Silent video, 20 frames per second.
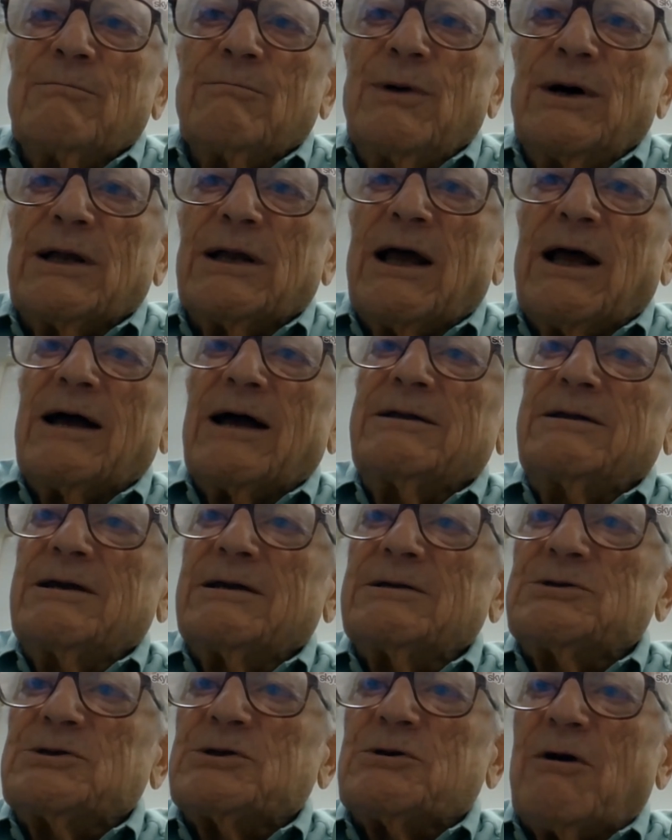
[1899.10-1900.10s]
But I
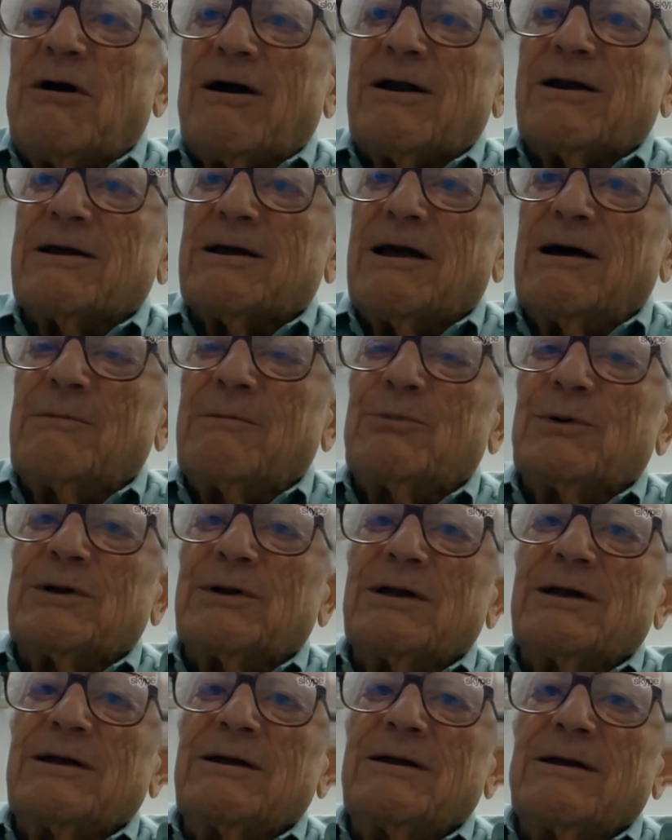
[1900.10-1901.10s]
did start a
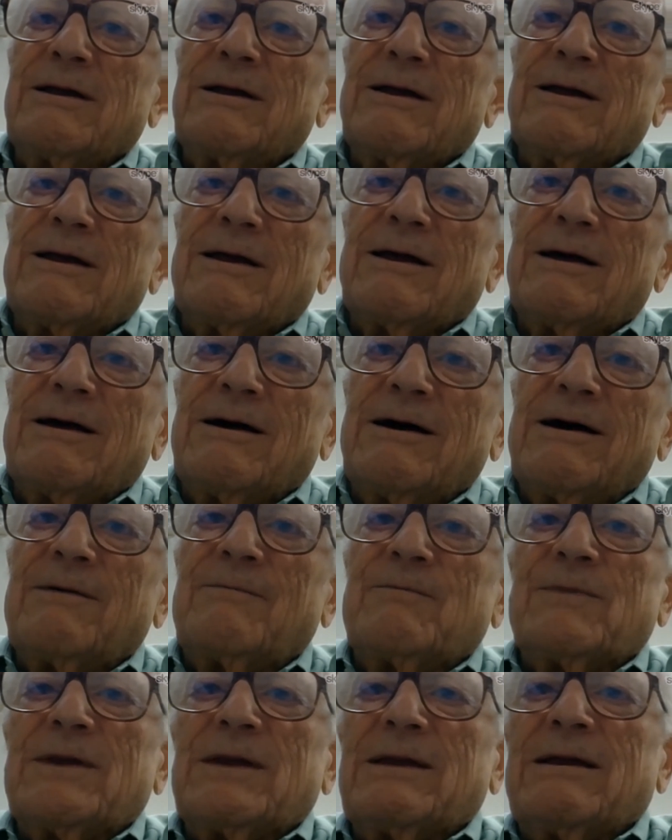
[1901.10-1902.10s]
company
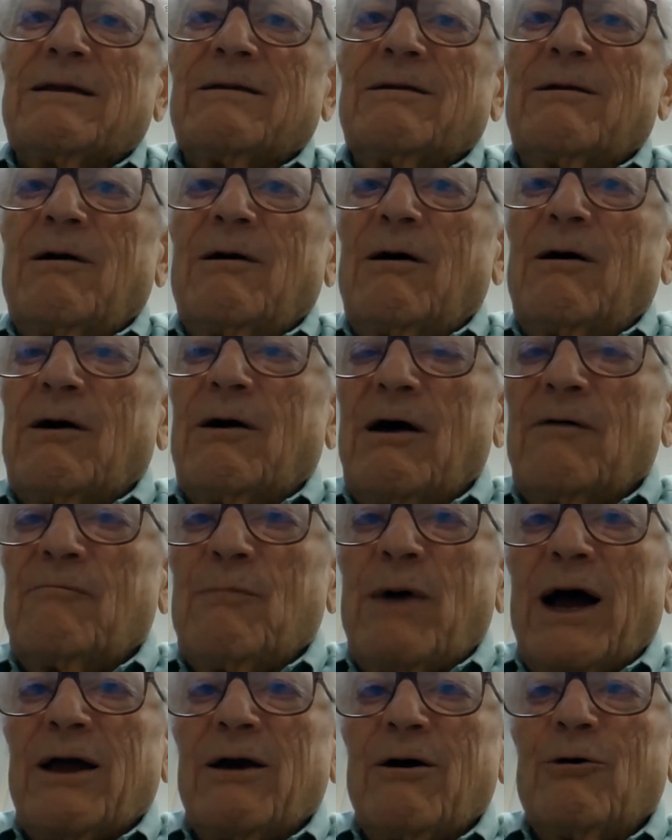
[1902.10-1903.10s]
of
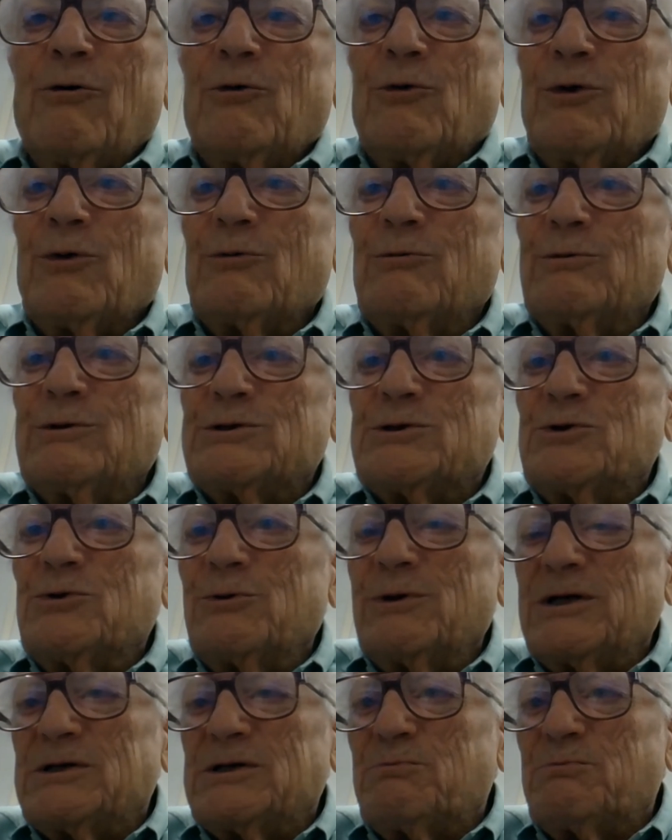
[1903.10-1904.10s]
my own that was
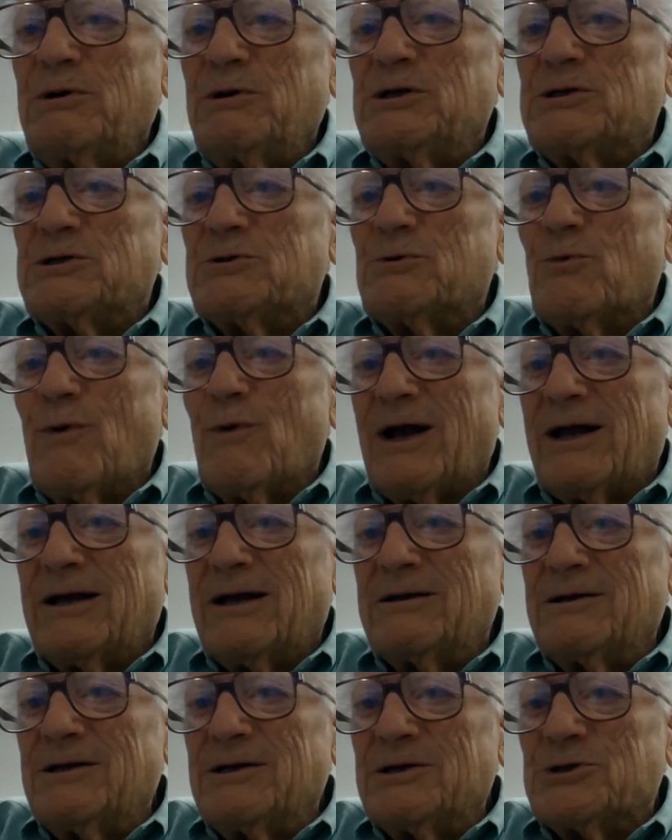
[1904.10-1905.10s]
doing speech
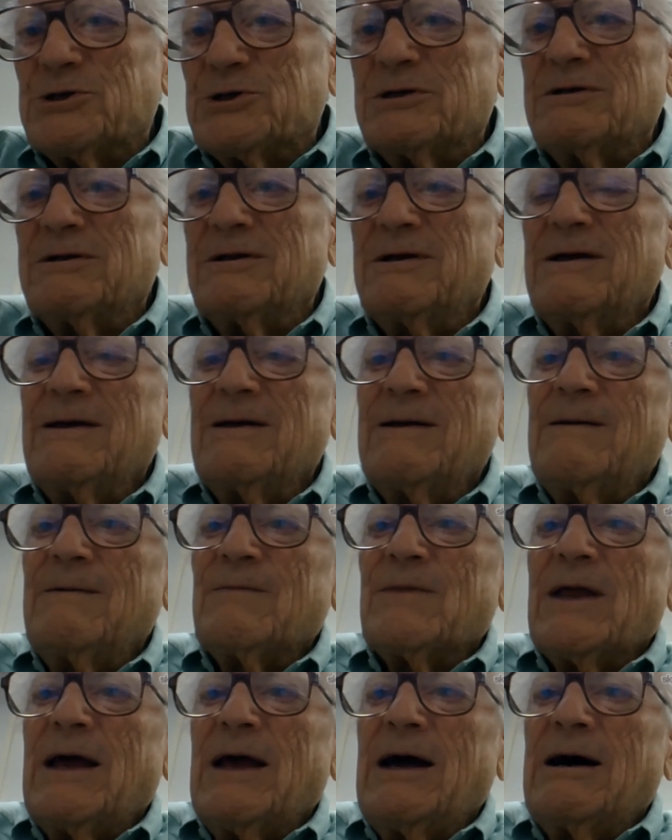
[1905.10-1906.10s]
recognition,
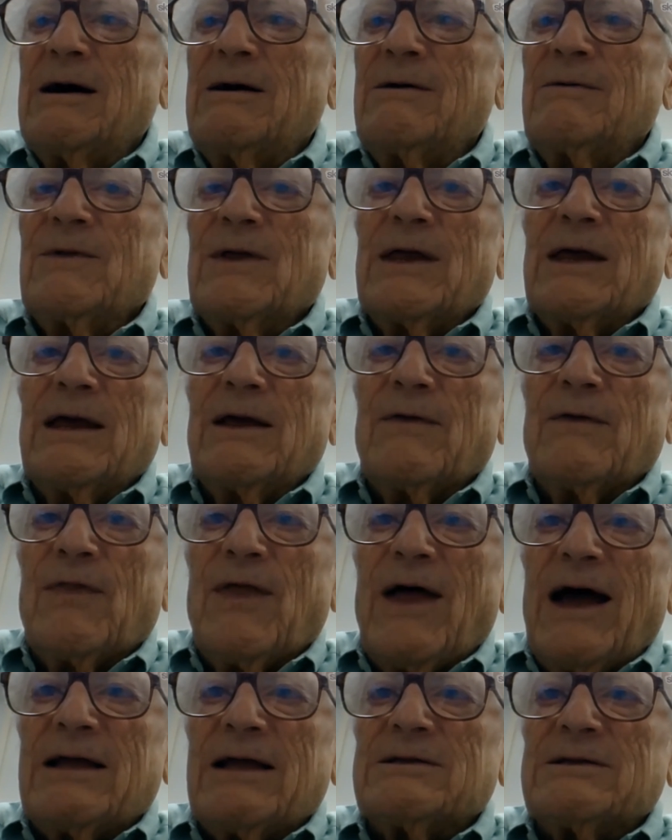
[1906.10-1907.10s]
and
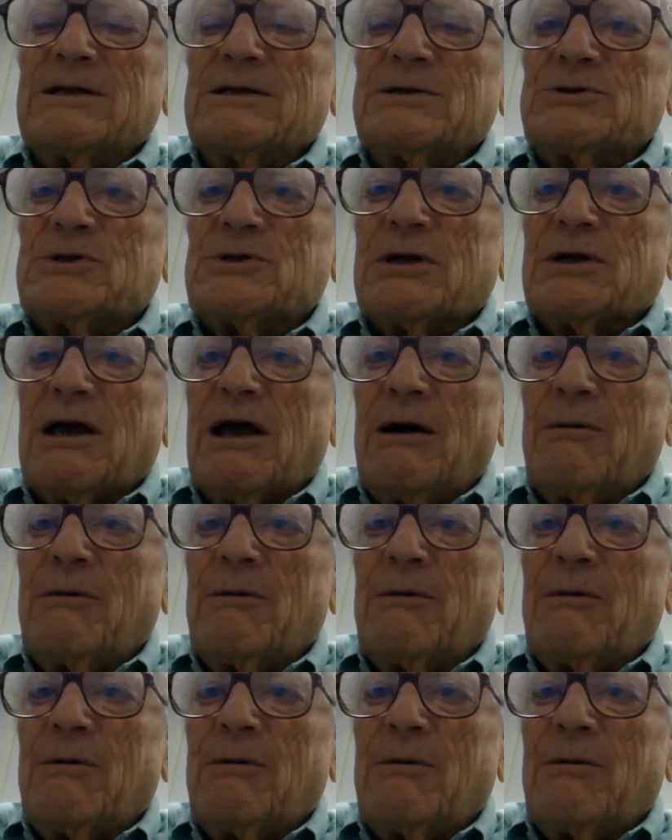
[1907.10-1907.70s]
that is